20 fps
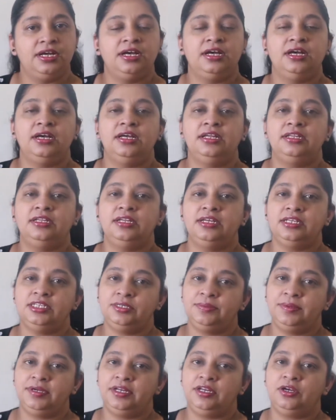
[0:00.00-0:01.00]
In this
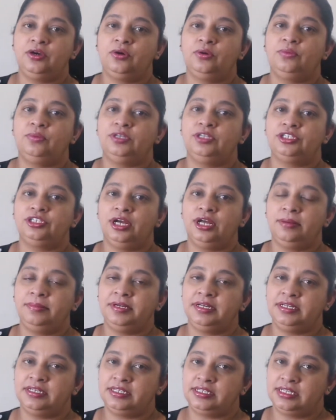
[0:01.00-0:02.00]
video, we shall be
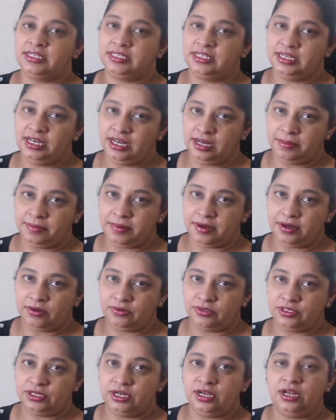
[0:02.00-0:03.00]
discussing
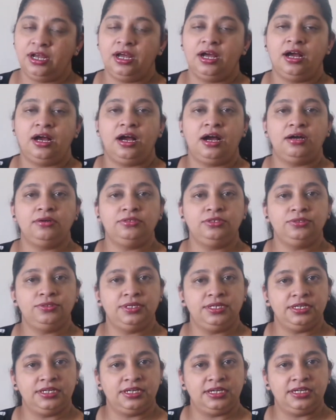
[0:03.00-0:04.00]
about how to
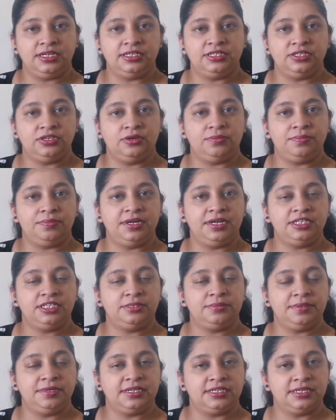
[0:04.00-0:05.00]
increase your breast
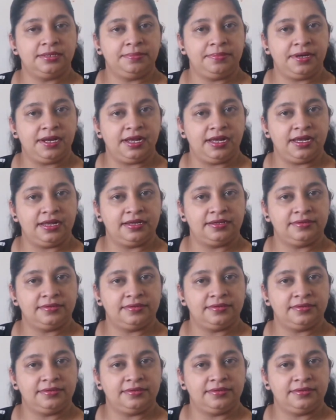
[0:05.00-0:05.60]
milk supply.